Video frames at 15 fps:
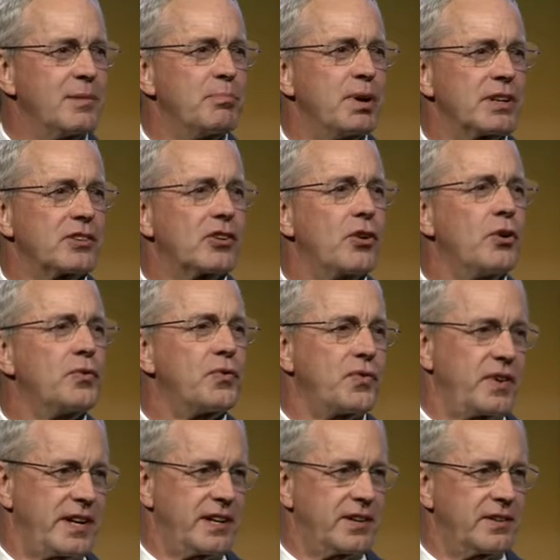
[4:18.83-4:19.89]
But go
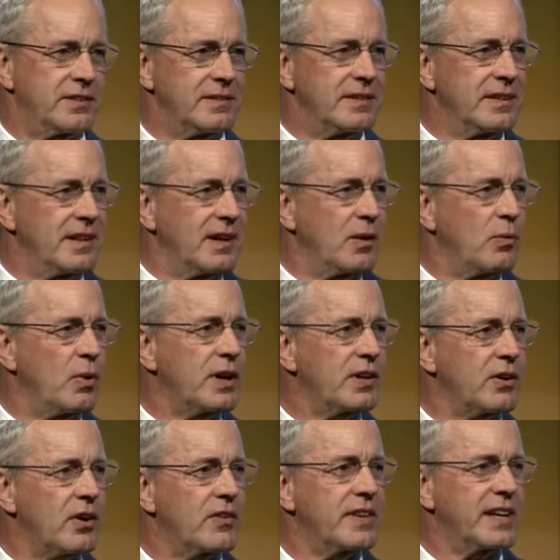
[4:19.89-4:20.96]
figure. What
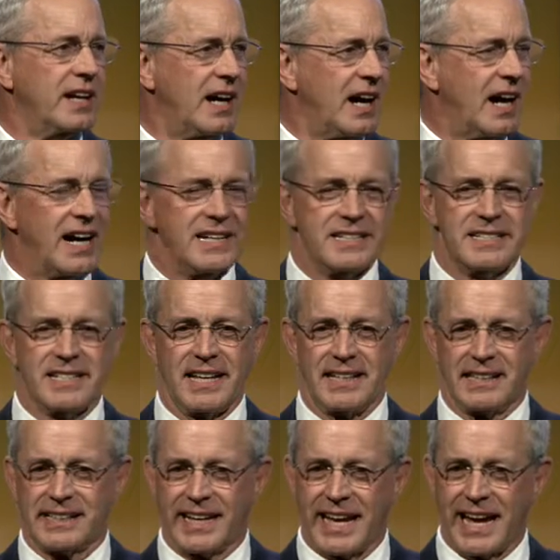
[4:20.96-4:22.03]
are the odds
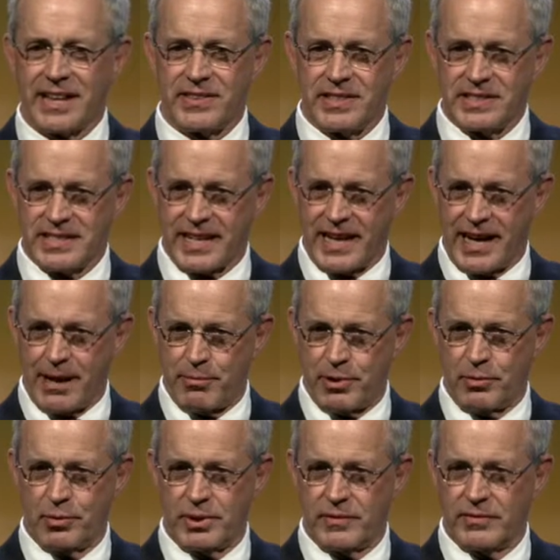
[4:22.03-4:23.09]
that Kathy's
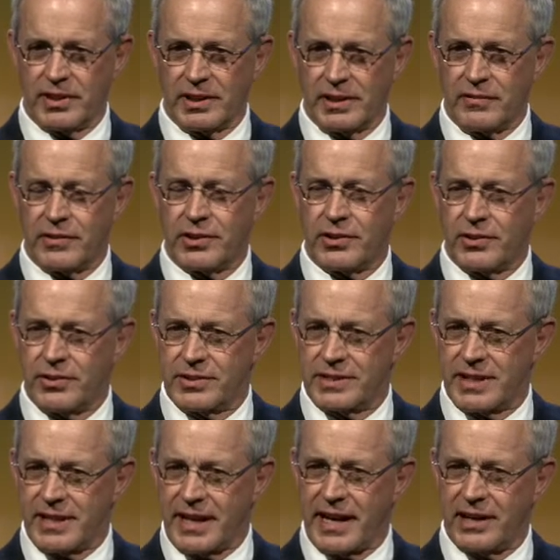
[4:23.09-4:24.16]
cabbie would have delivered her
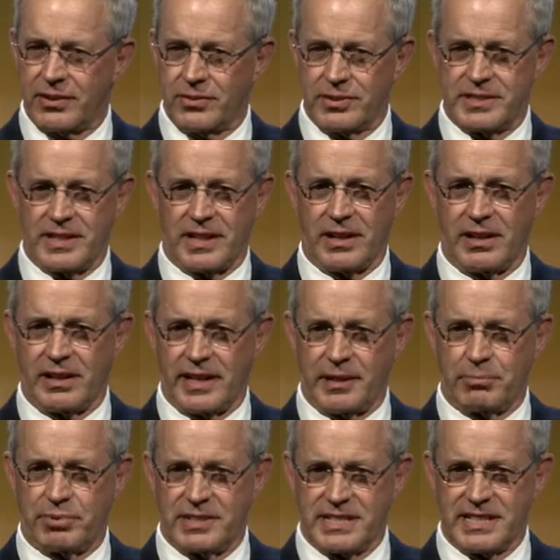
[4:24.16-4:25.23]
to that hotel
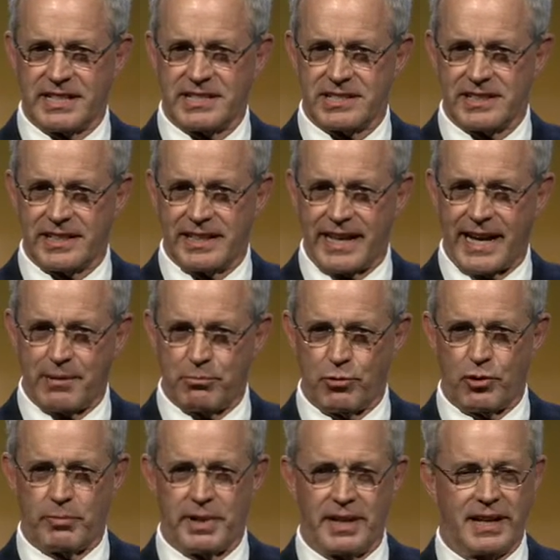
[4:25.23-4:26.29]
at precisely that
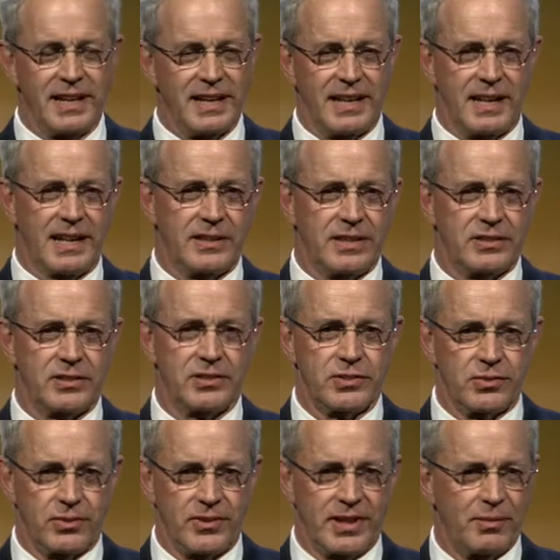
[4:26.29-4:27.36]
moment and that the
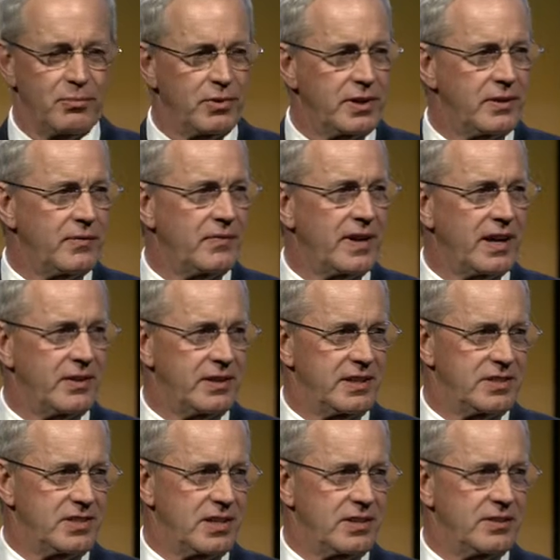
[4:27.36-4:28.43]
two of them would have found
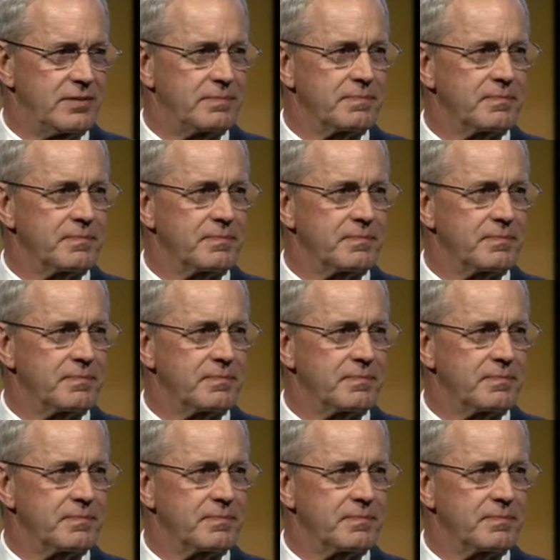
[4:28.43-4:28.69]
each other?